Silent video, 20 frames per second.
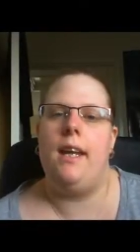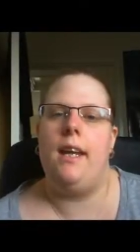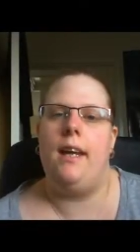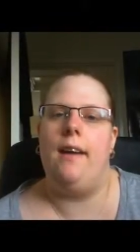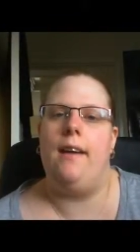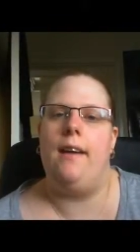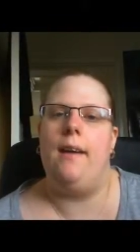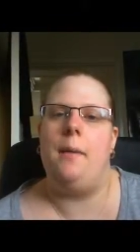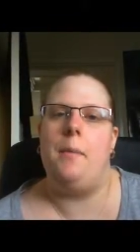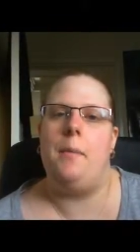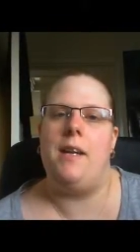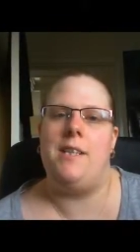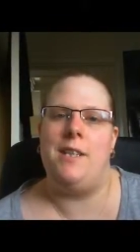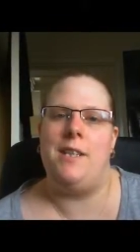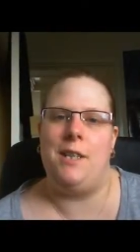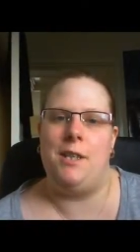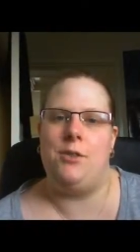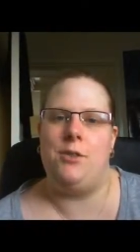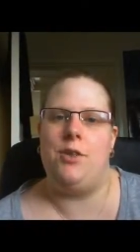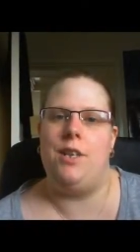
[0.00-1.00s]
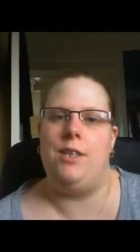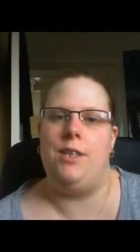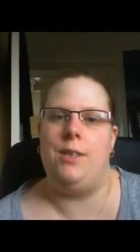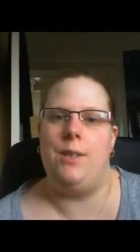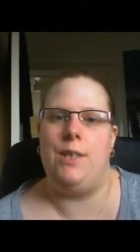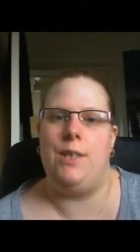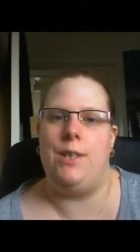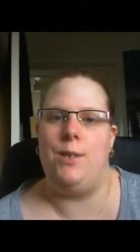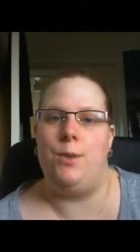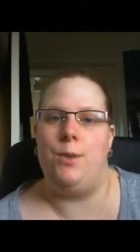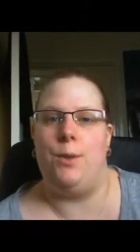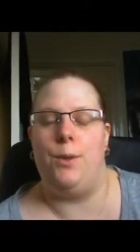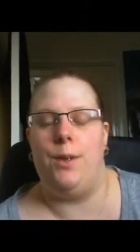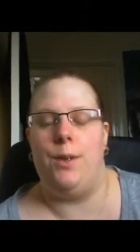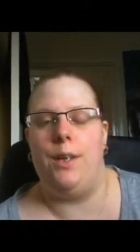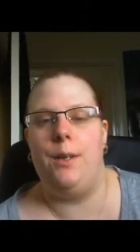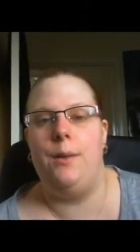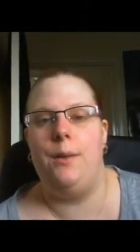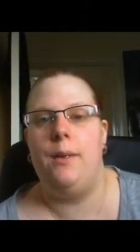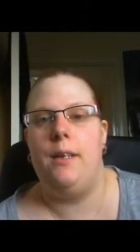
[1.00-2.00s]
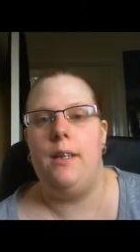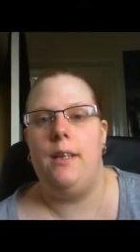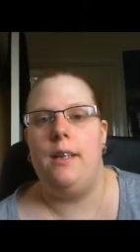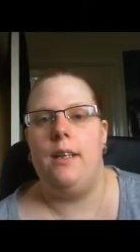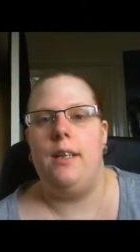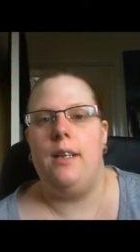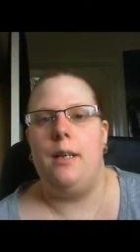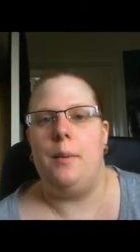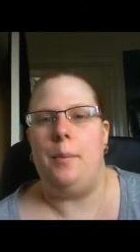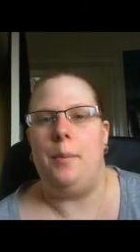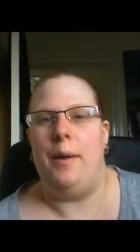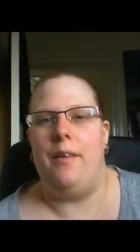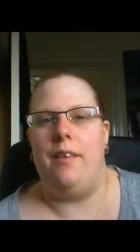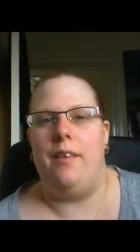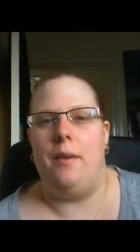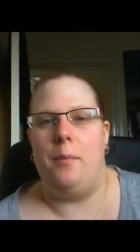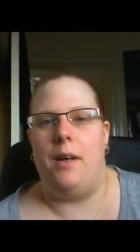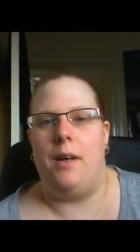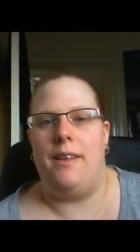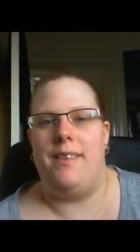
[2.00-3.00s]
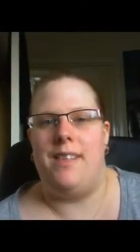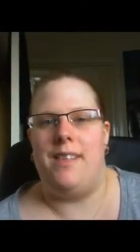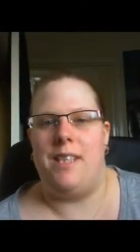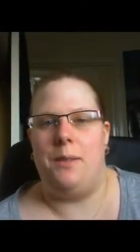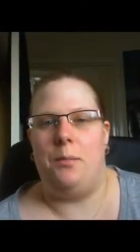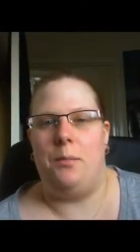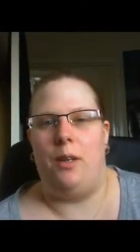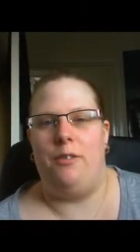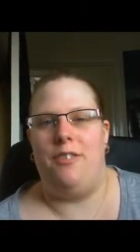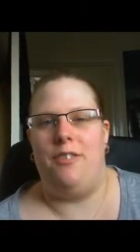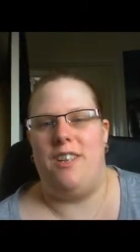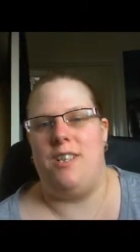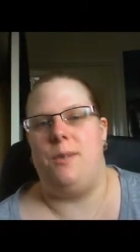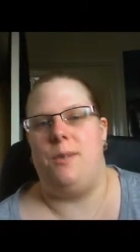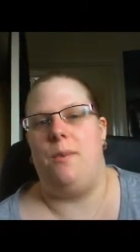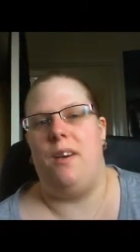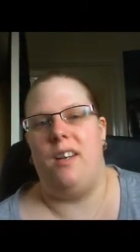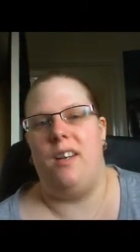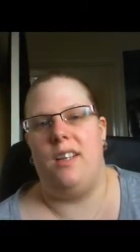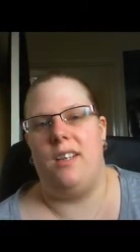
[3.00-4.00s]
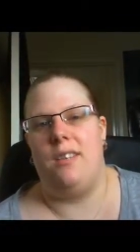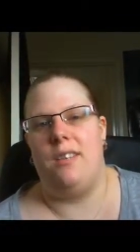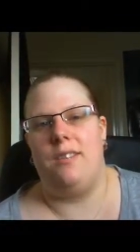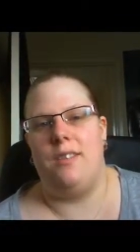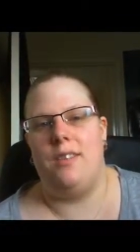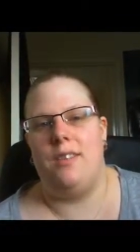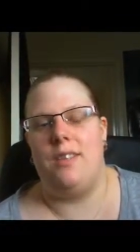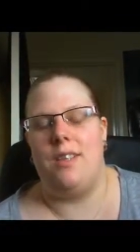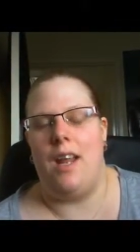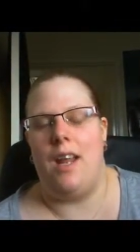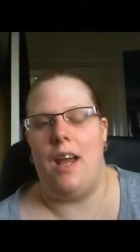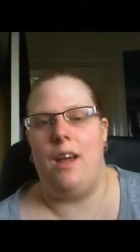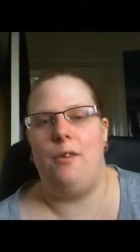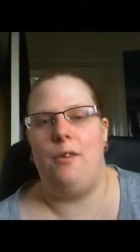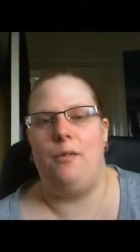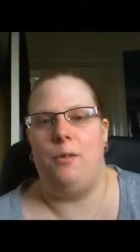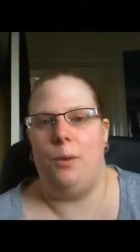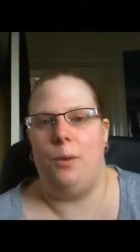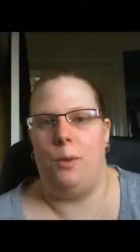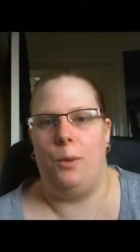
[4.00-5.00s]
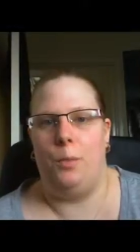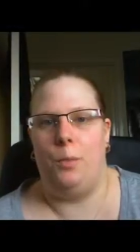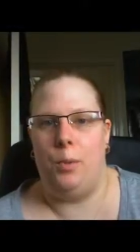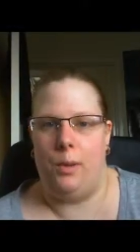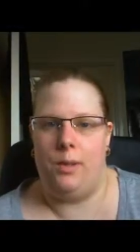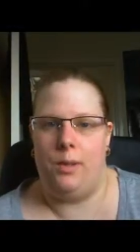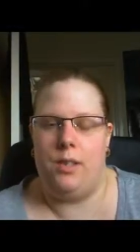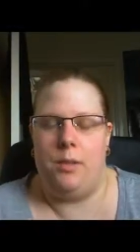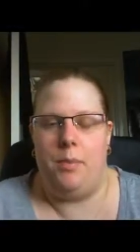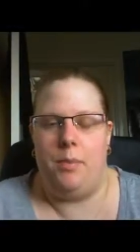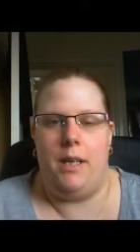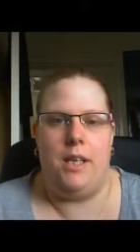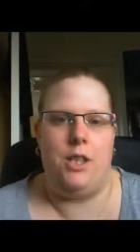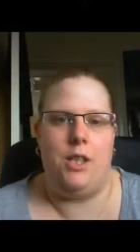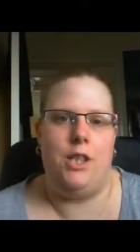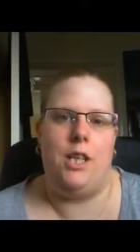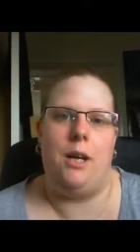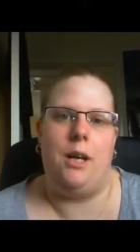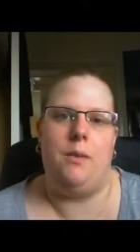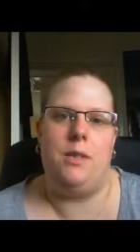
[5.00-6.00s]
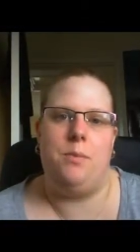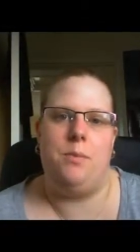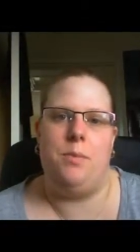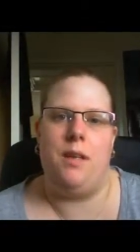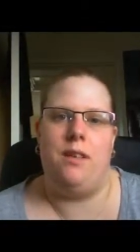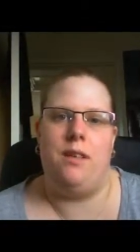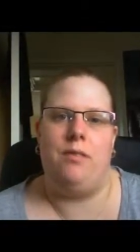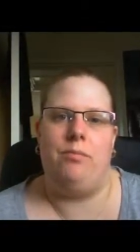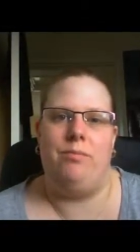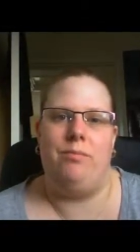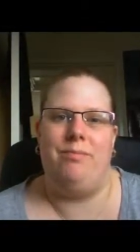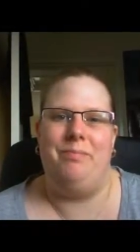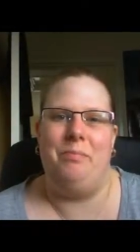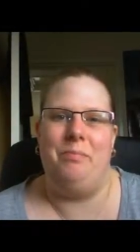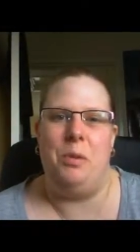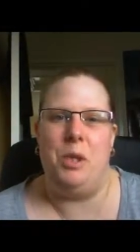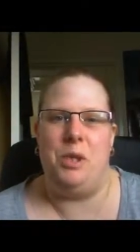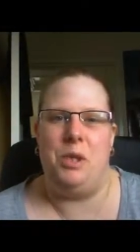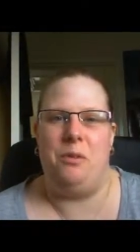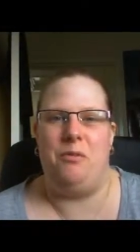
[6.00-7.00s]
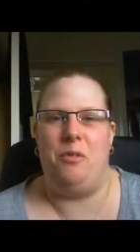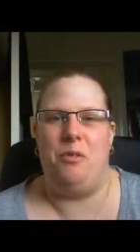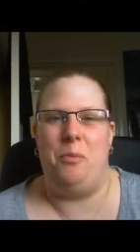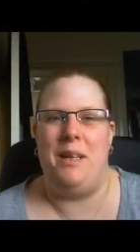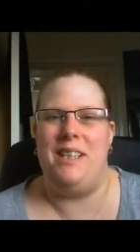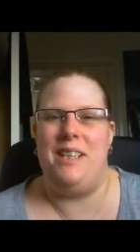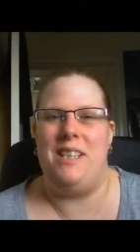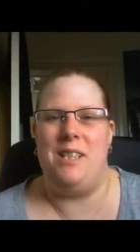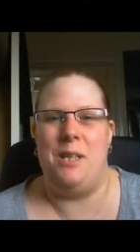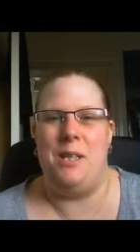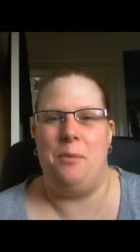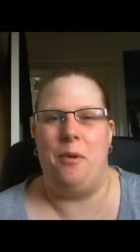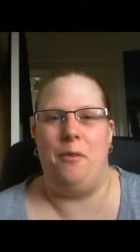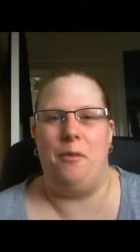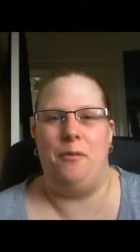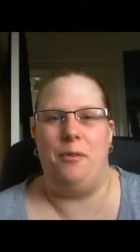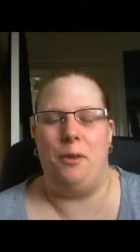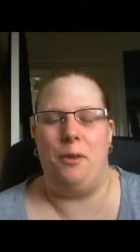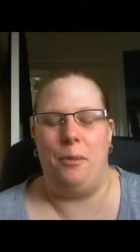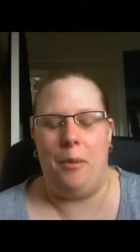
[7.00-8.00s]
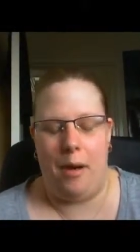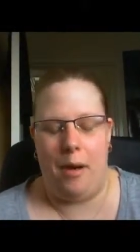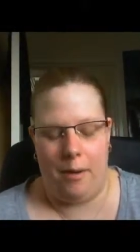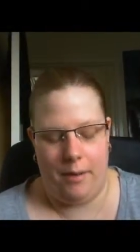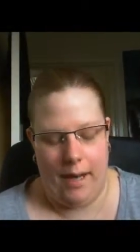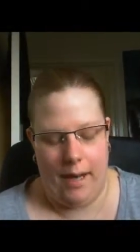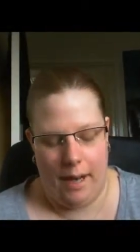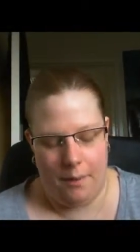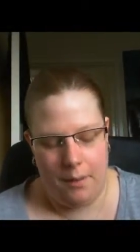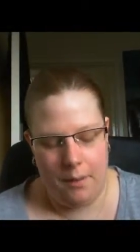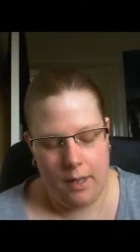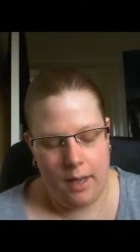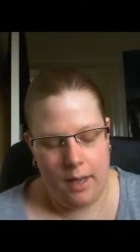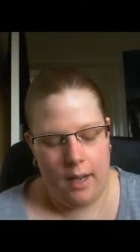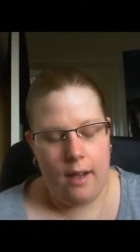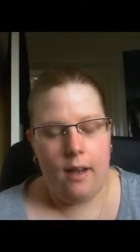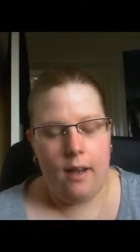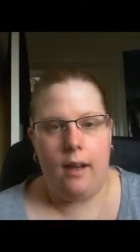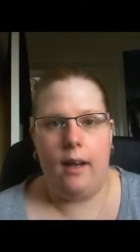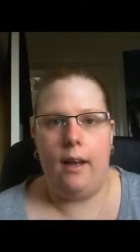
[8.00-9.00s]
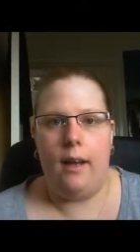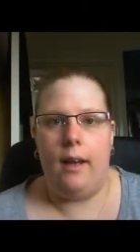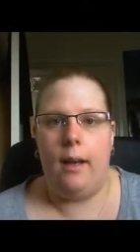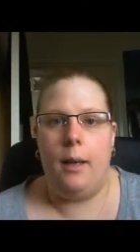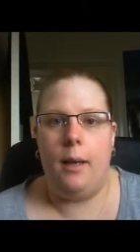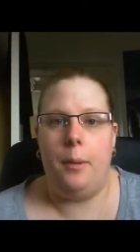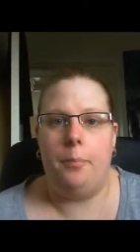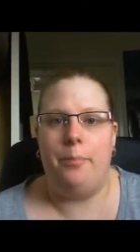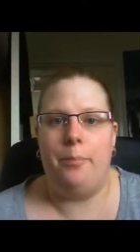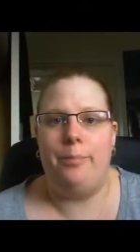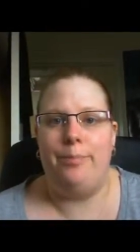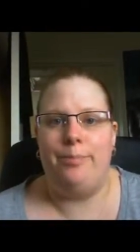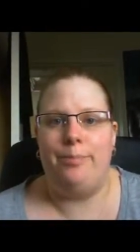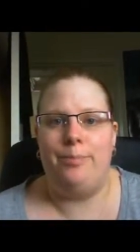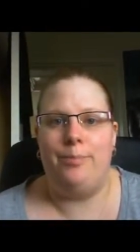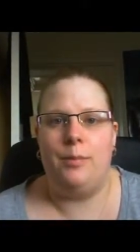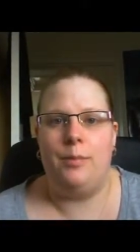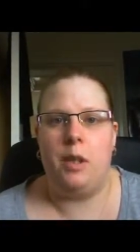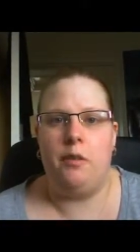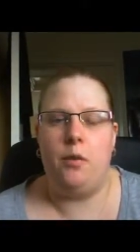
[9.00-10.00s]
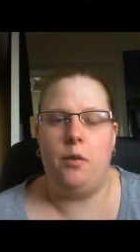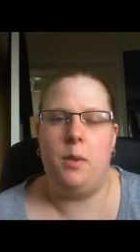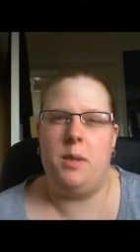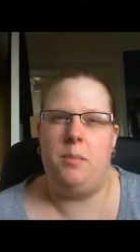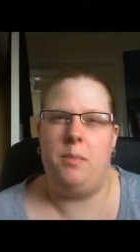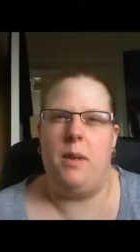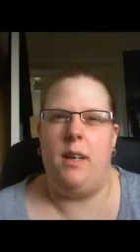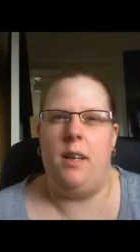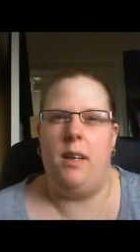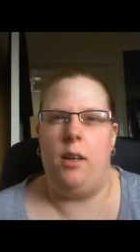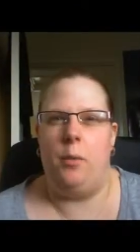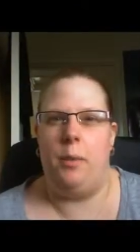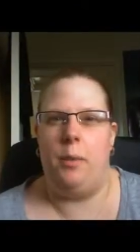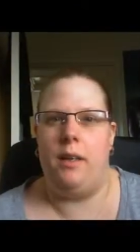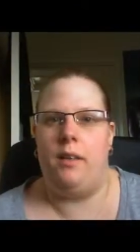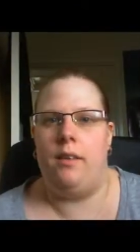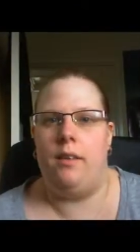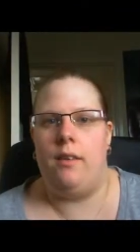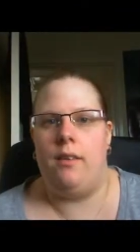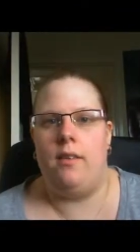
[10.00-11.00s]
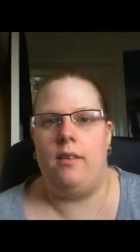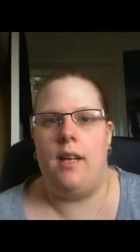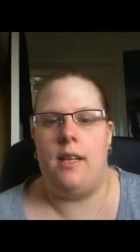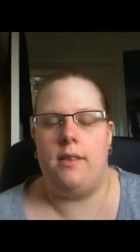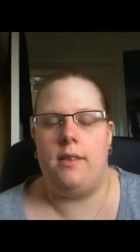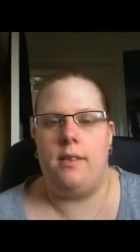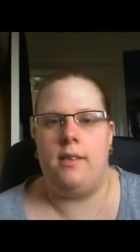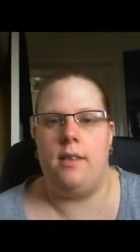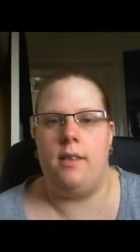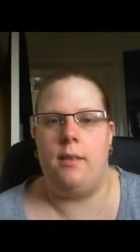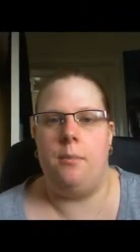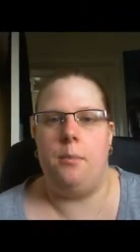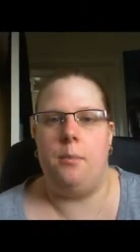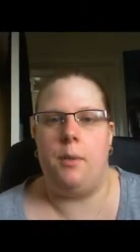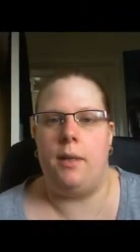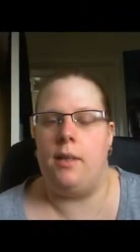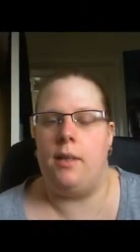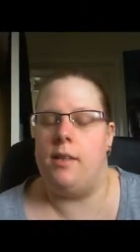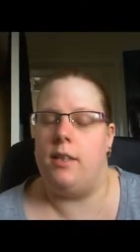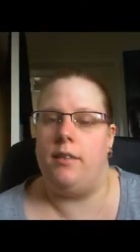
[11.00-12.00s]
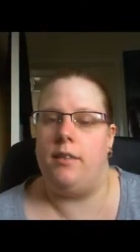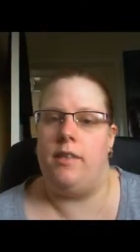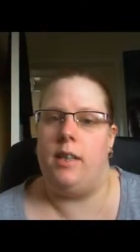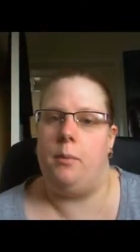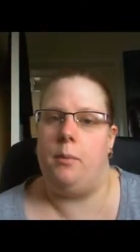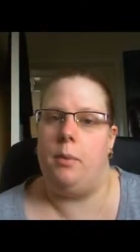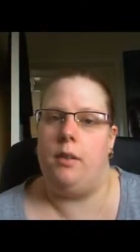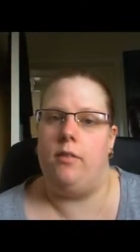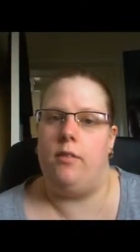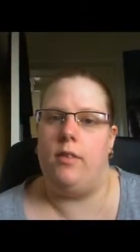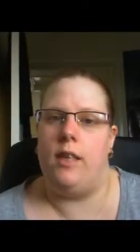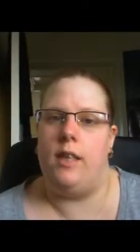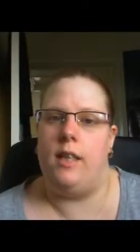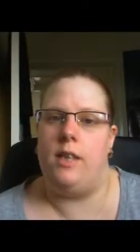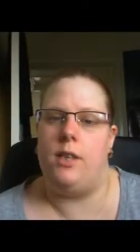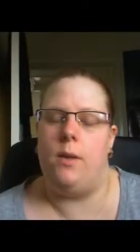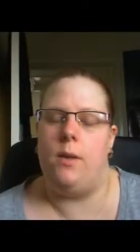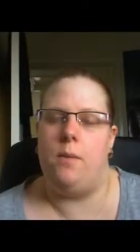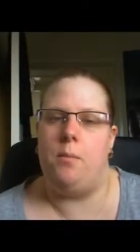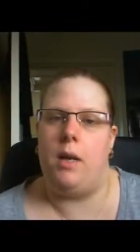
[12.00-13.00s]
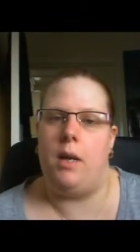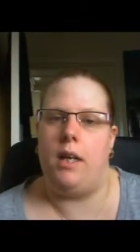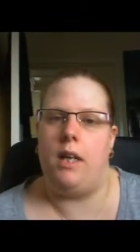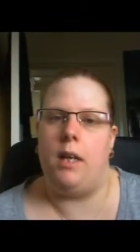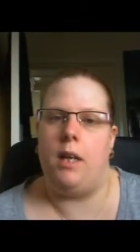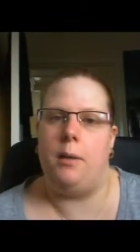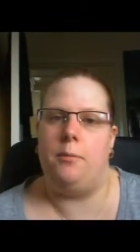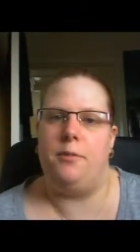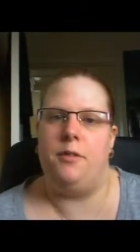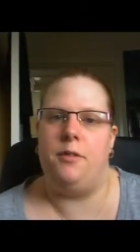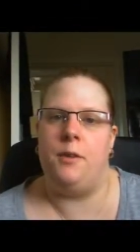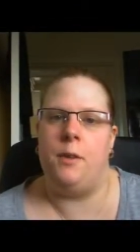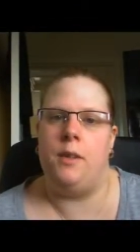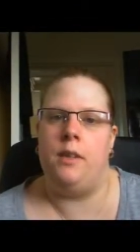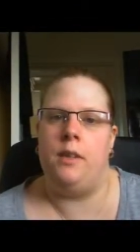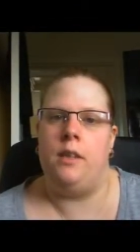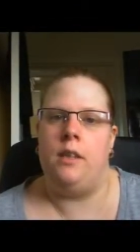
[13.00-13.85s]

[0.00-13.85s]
I'm actually going to try and do a tutorial, bearing in mind this is my first one, and Steph, or Poo2B as you know, has been pushing for me to do one for a while now. I've always been a little bit hesitant because I've only been really doing makeup for